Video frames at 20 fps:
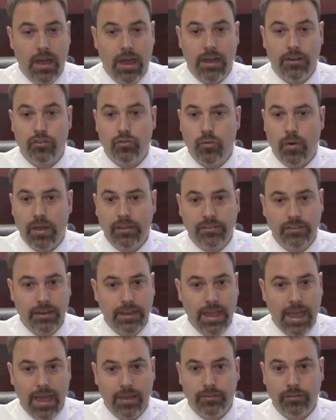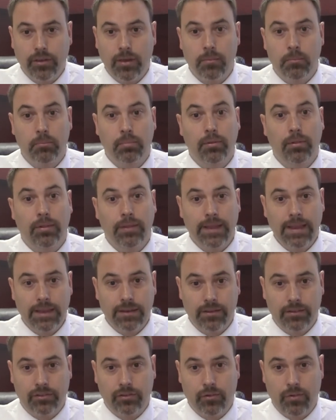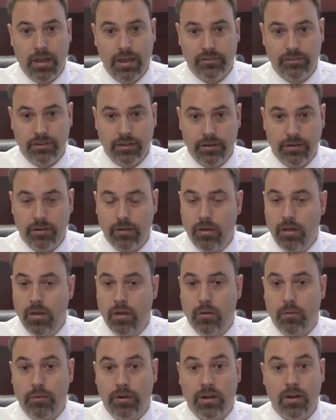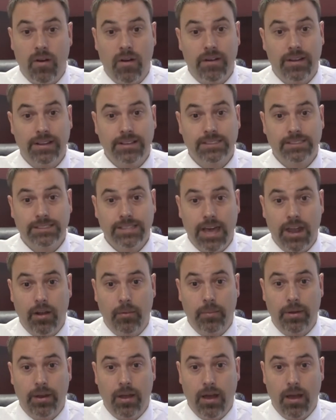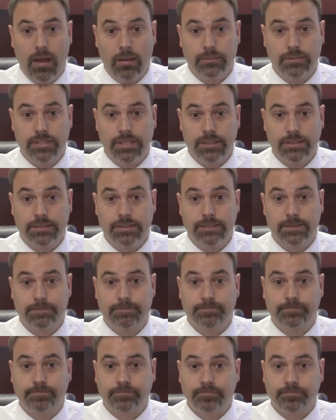A trustee has complete discretion regarding settlement options.